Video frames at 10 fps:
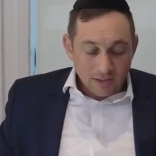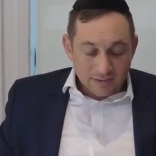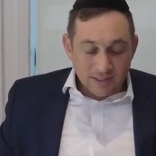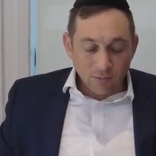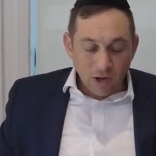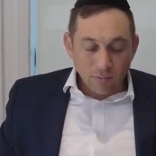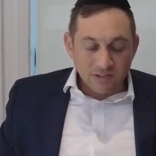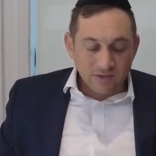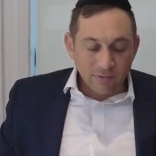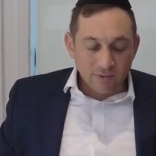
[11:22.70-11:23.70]
Says
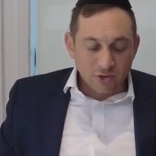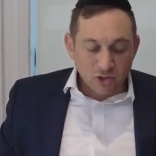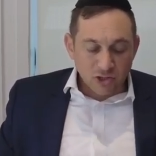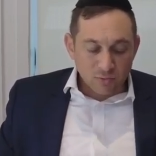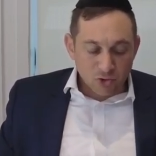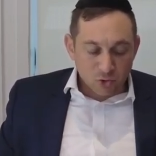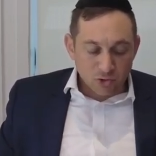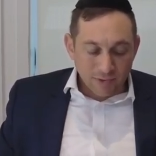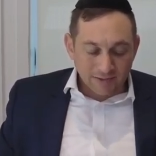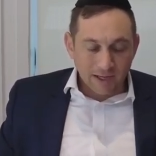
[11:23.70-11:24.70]

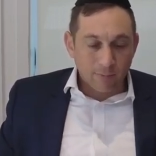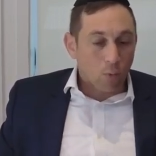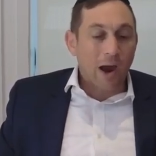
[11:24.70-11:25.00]
my time.